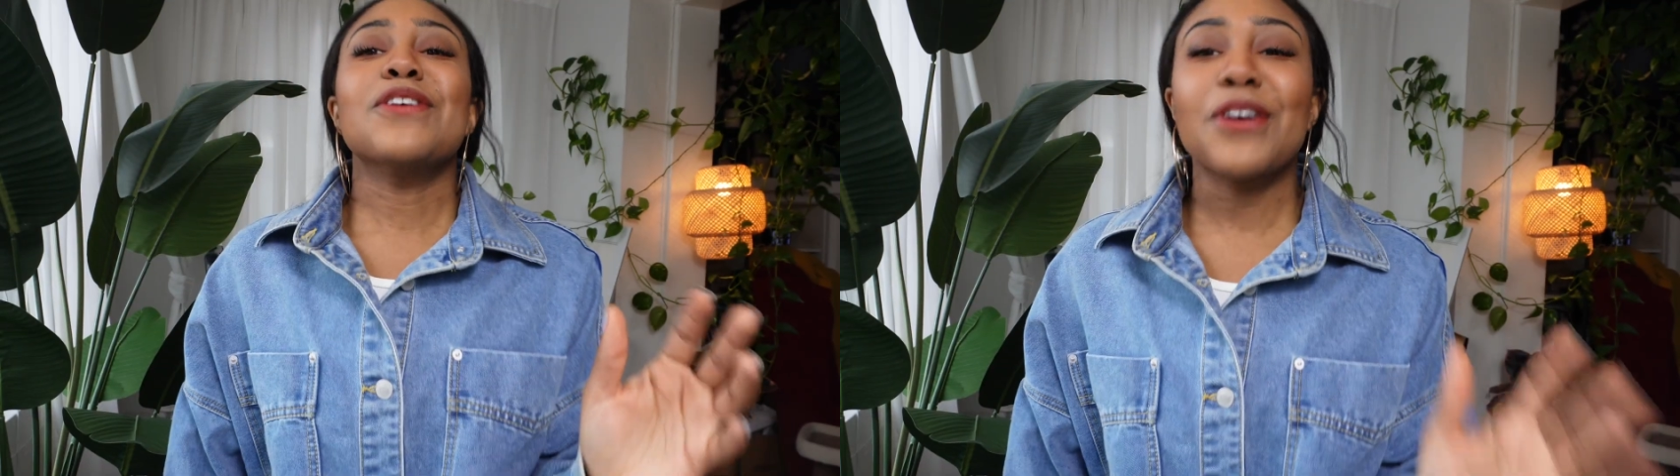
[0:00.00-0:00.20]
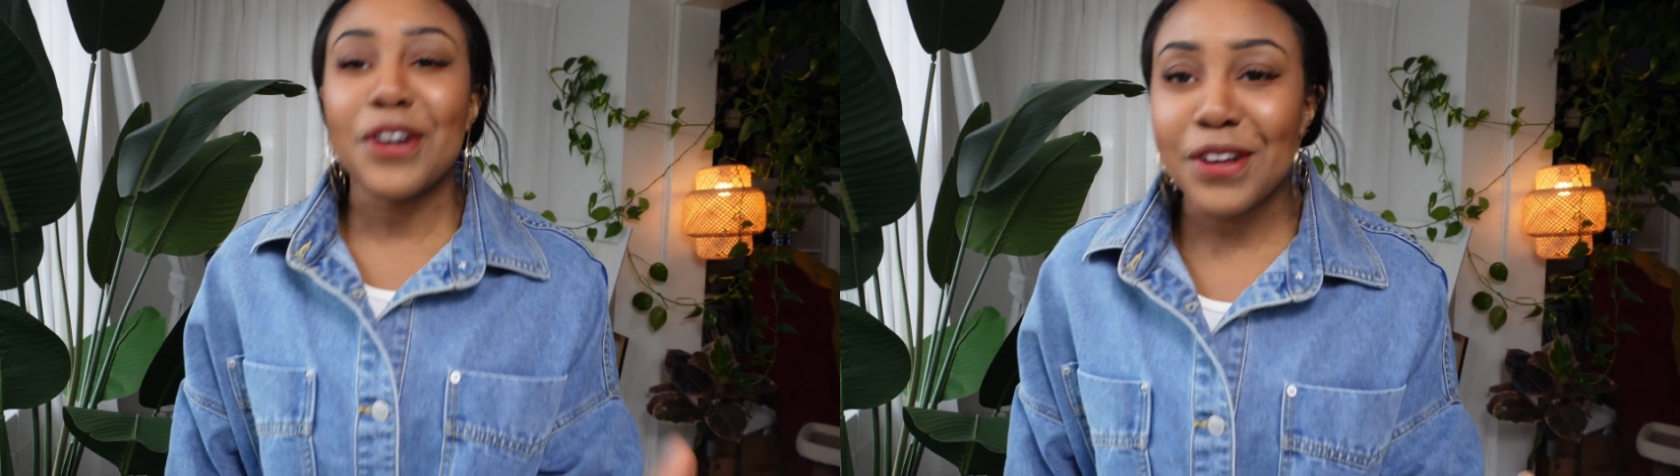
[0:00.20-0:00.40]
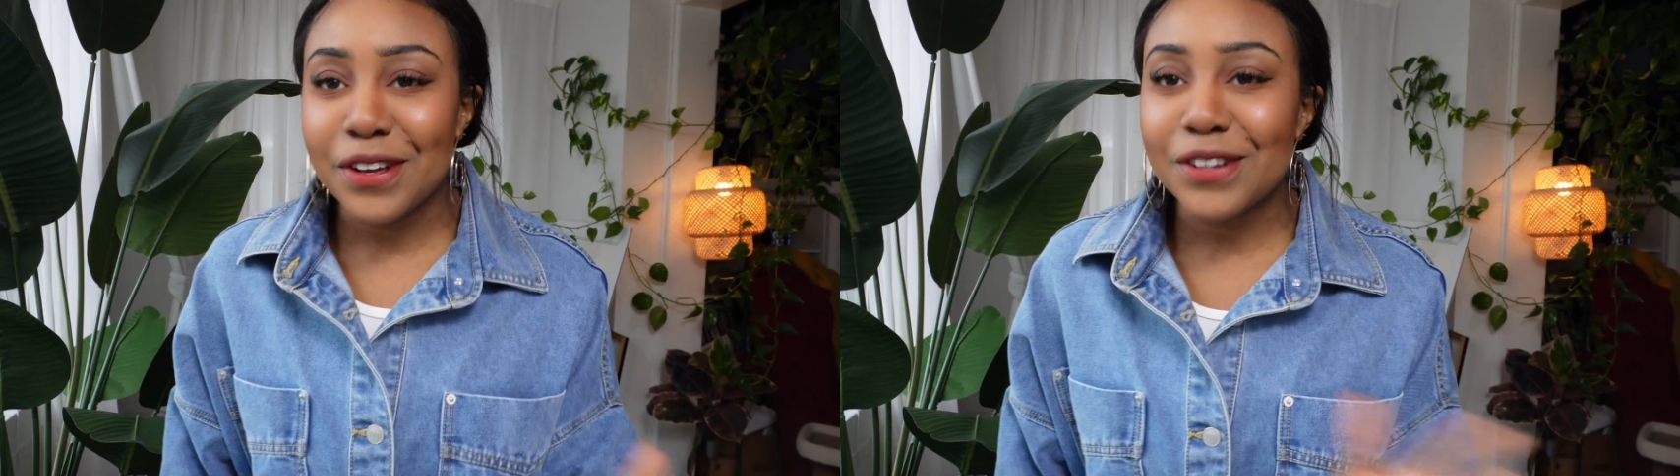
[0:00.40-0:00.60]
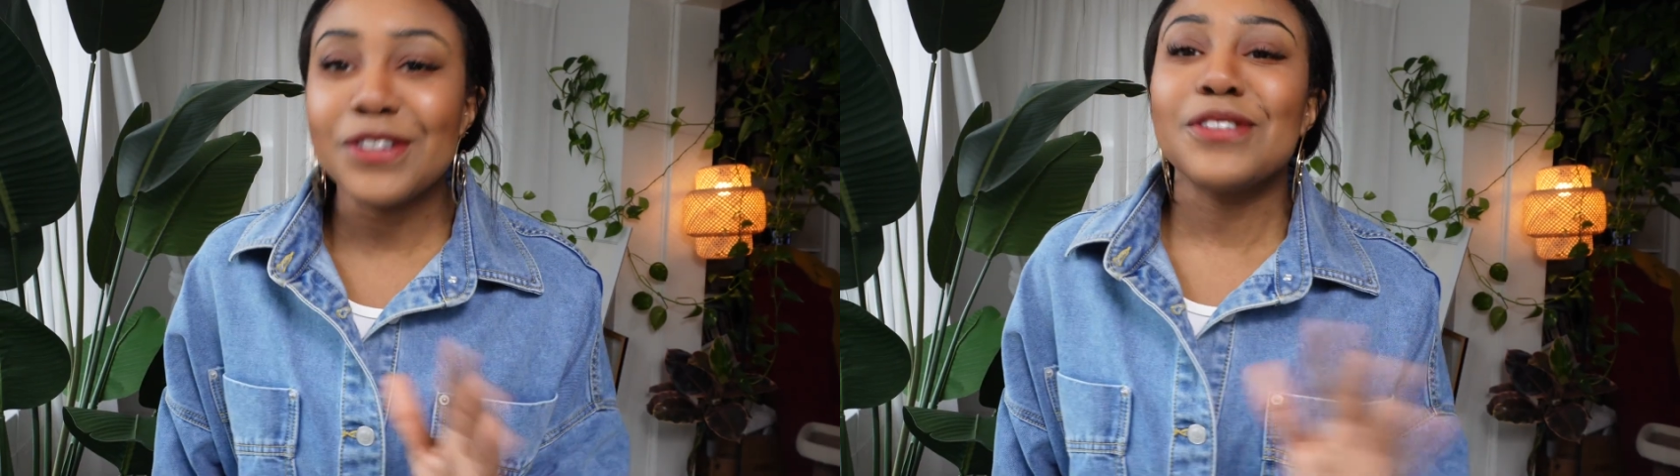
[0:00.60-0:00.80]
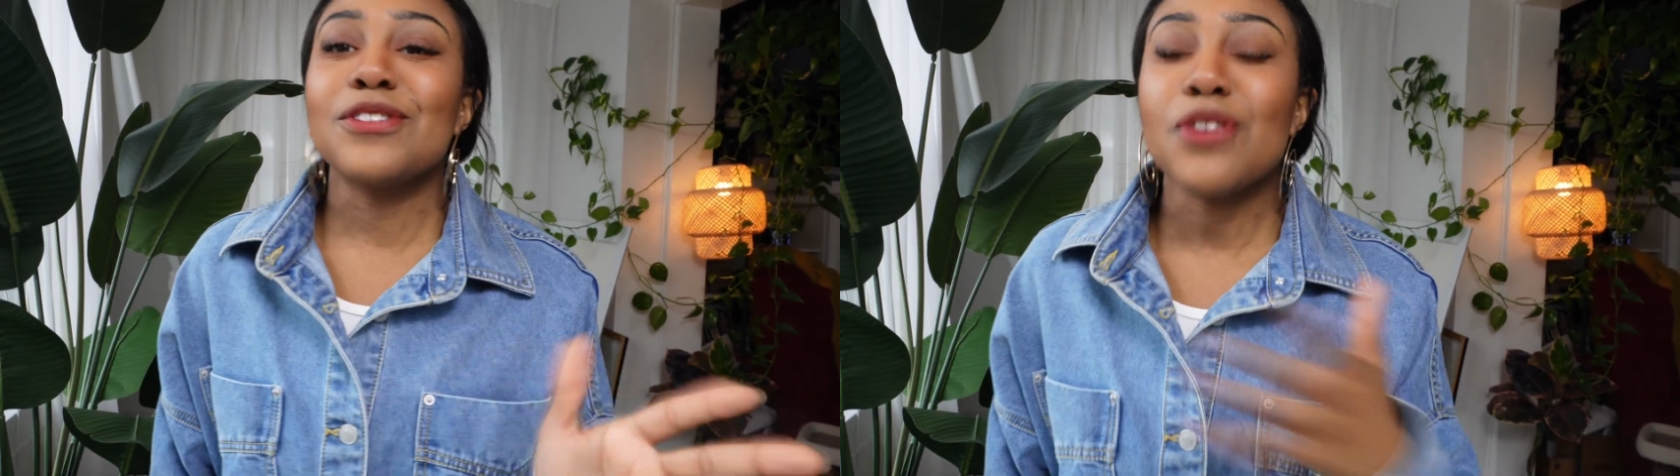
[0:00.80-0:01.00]

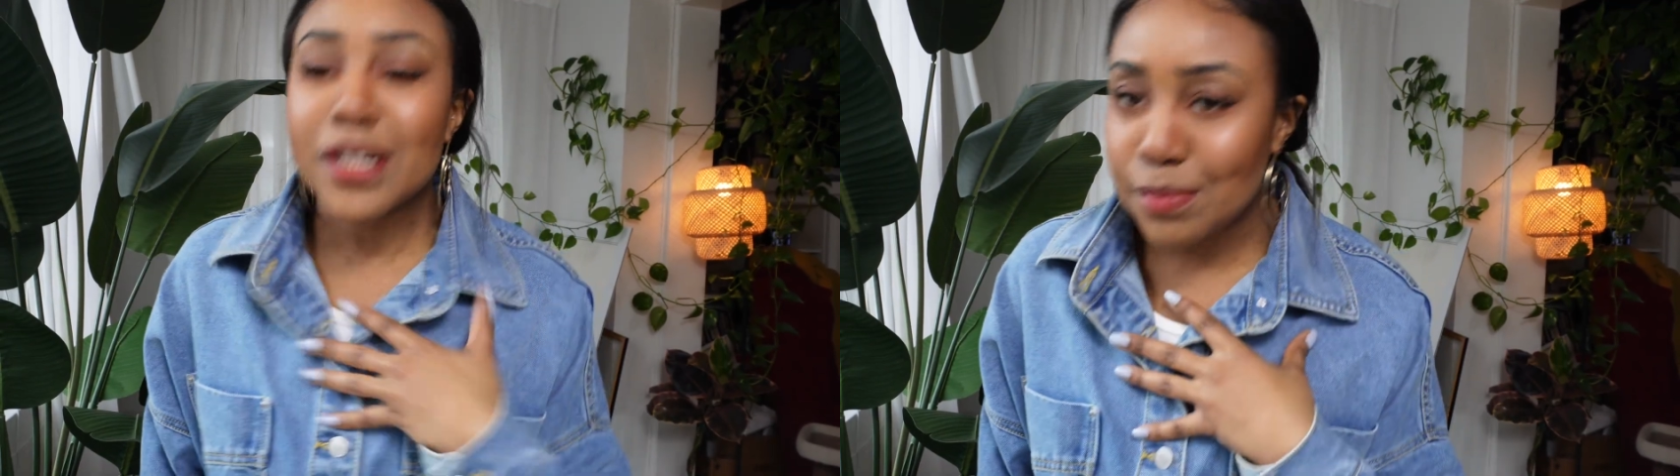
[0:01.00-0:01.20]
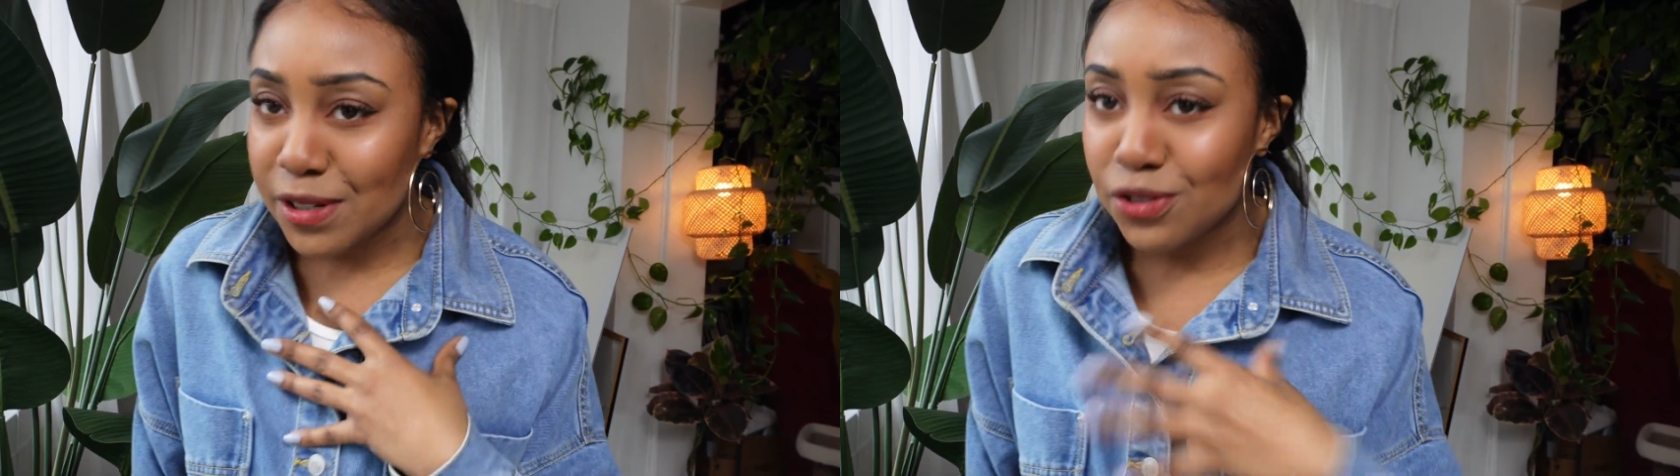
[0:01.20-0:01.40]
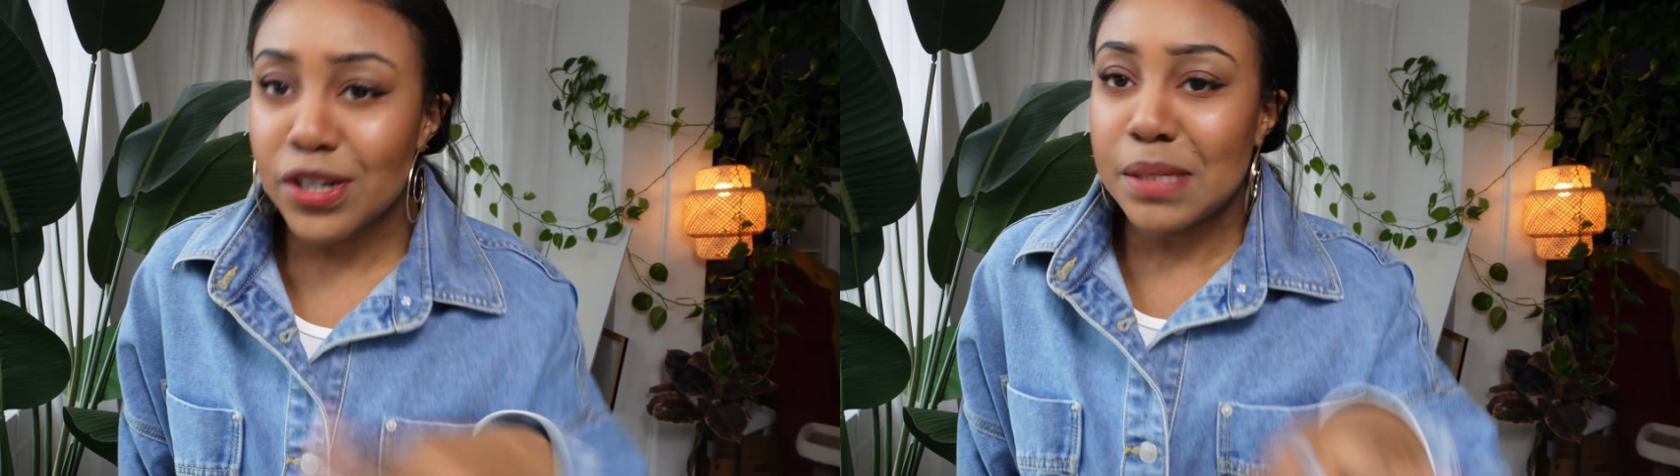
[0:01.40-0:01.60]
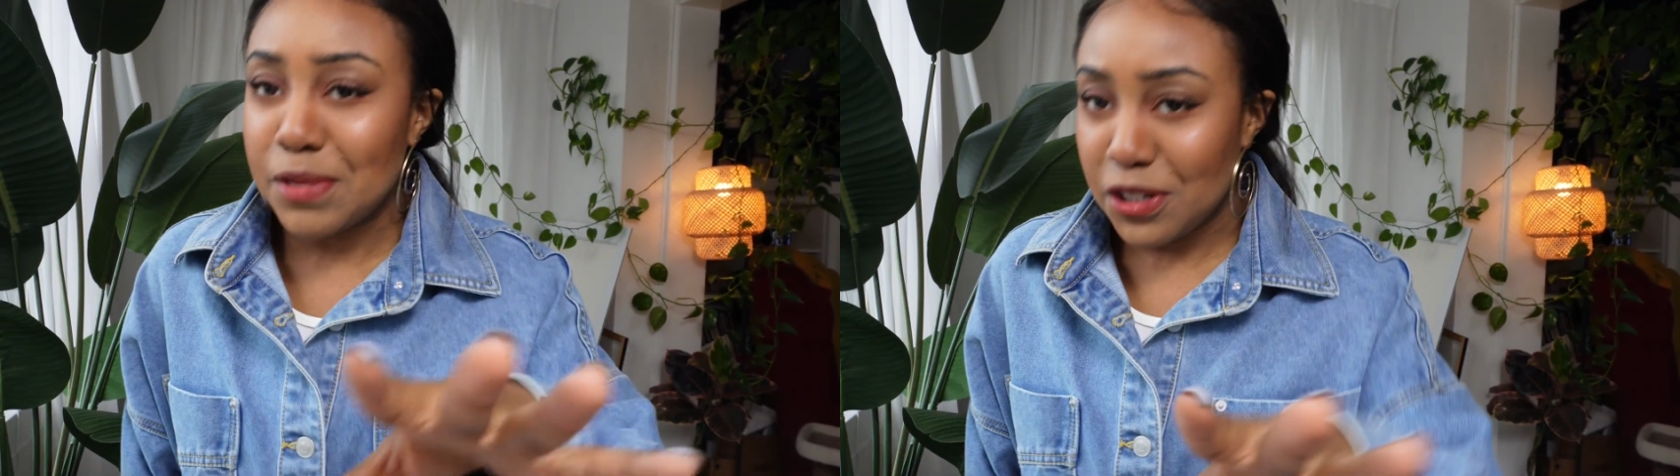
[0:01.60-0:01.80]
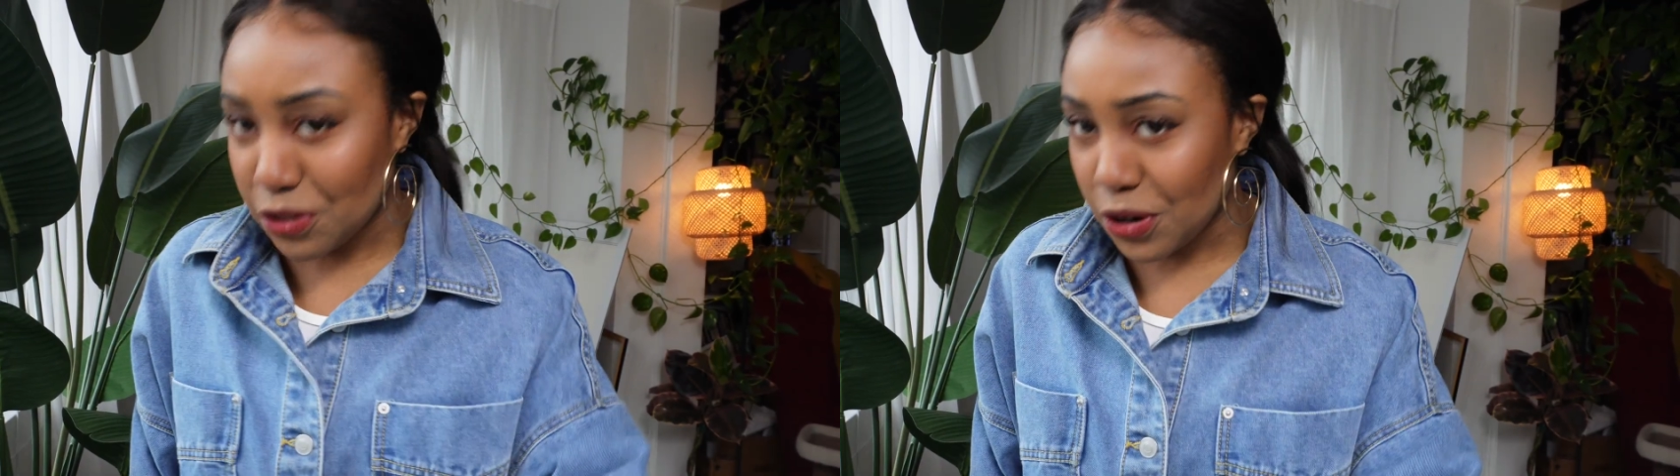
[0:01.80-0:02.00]

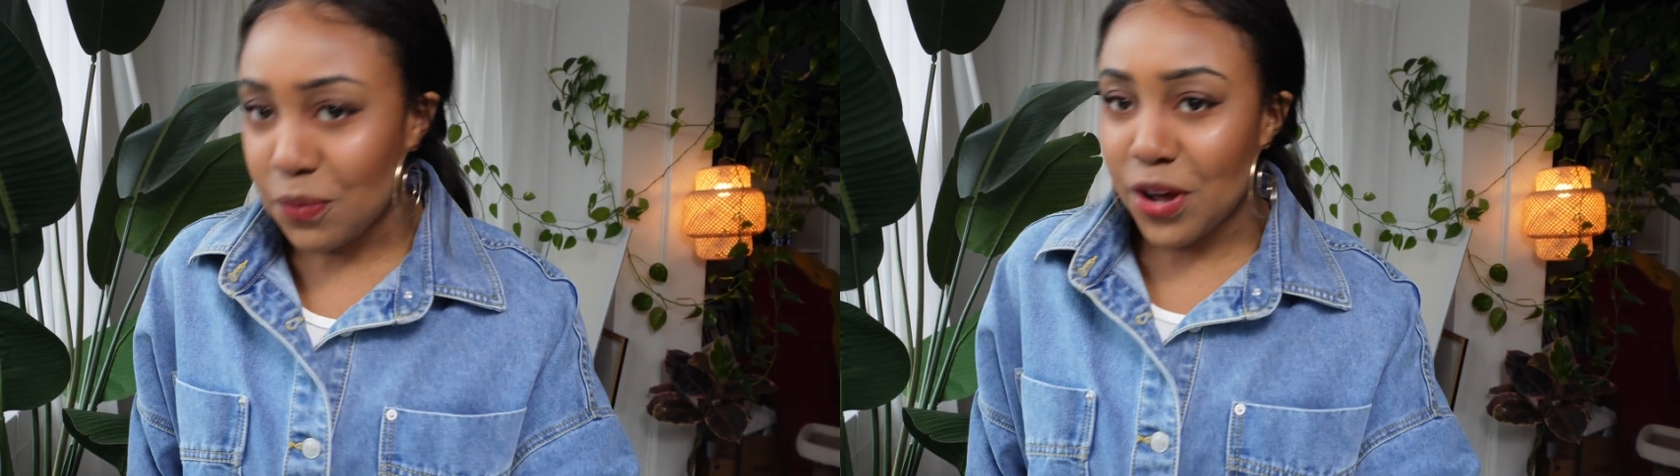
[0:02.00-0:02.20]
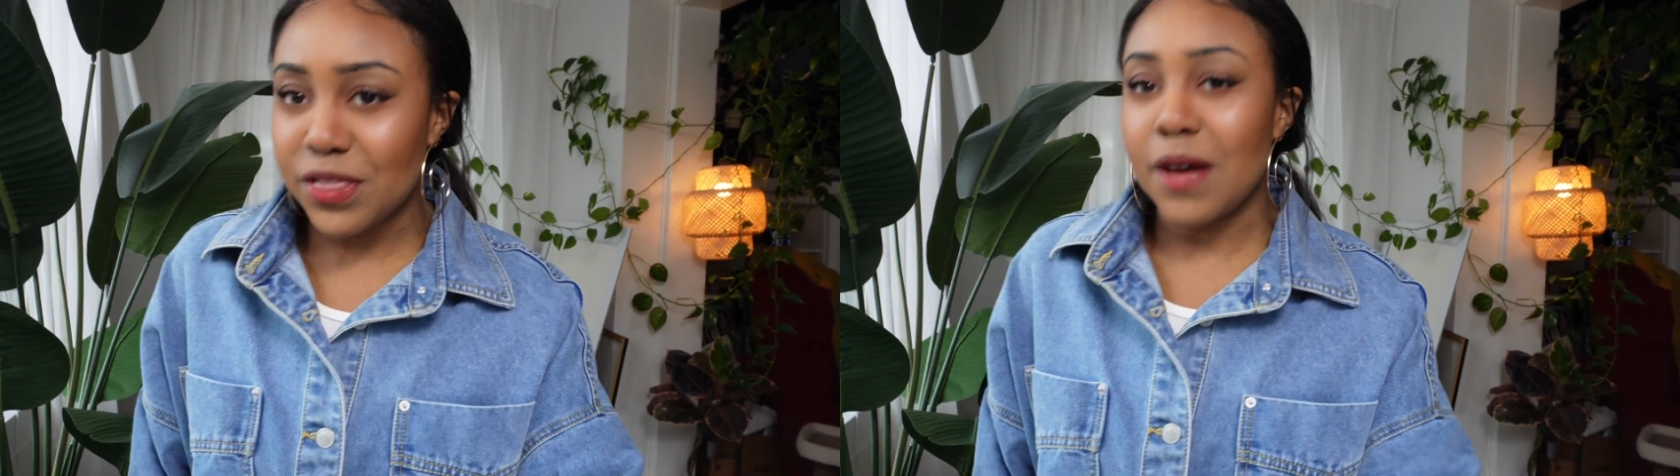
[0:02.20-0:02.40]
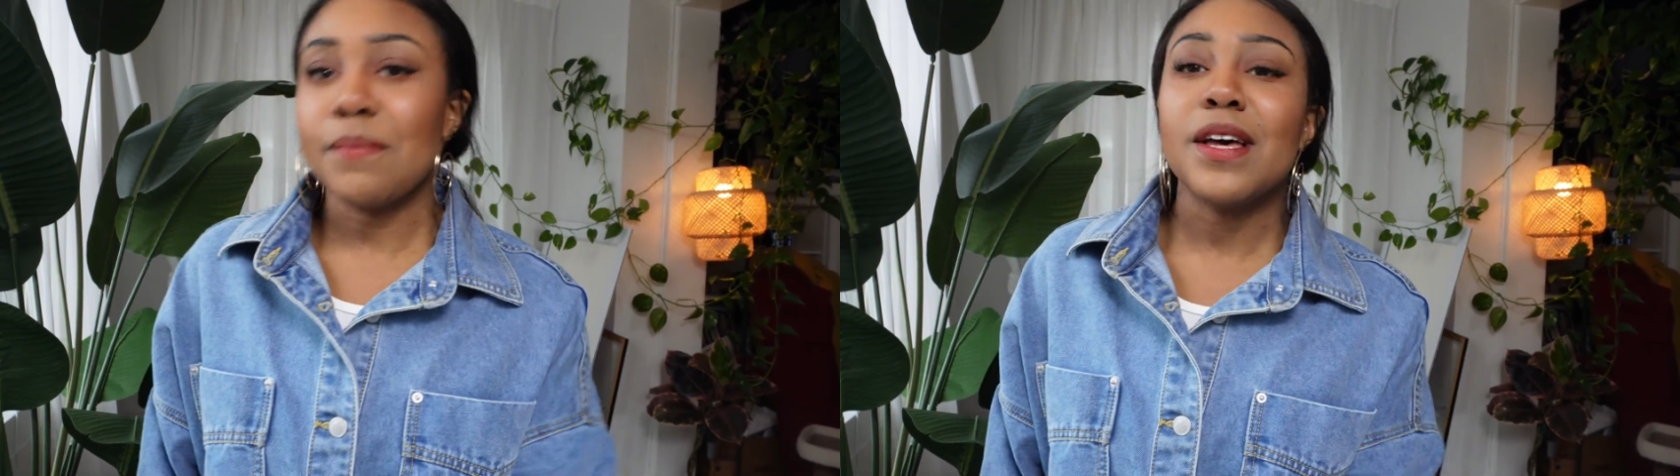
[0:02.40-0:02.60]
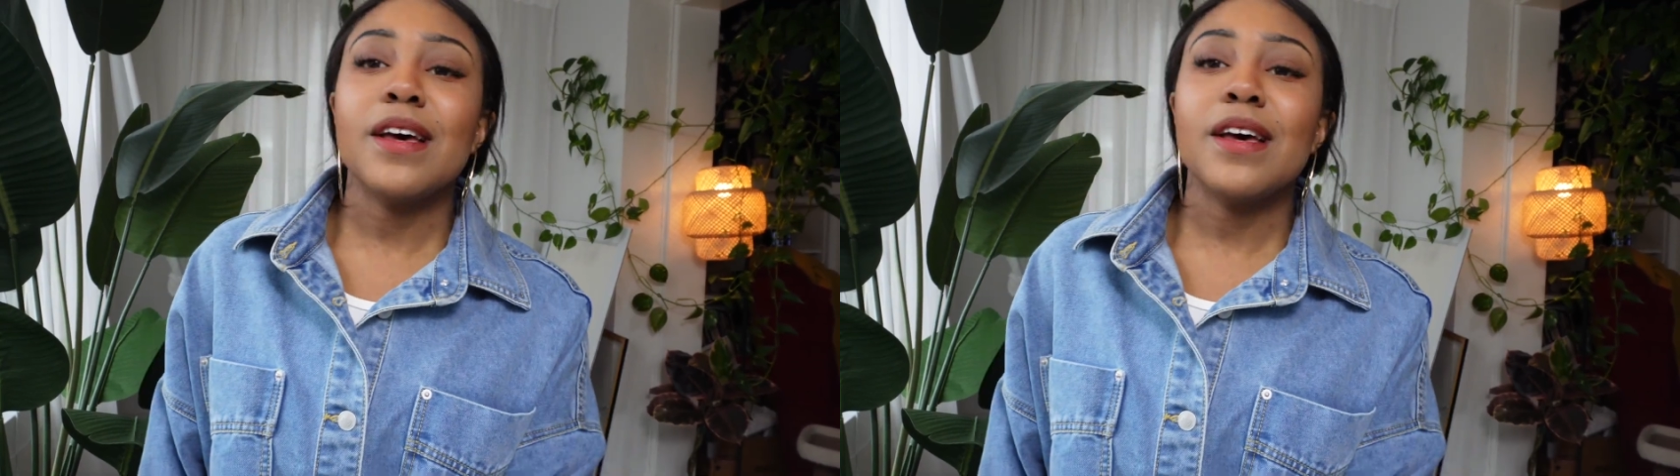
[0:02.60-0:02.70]
gonna want them.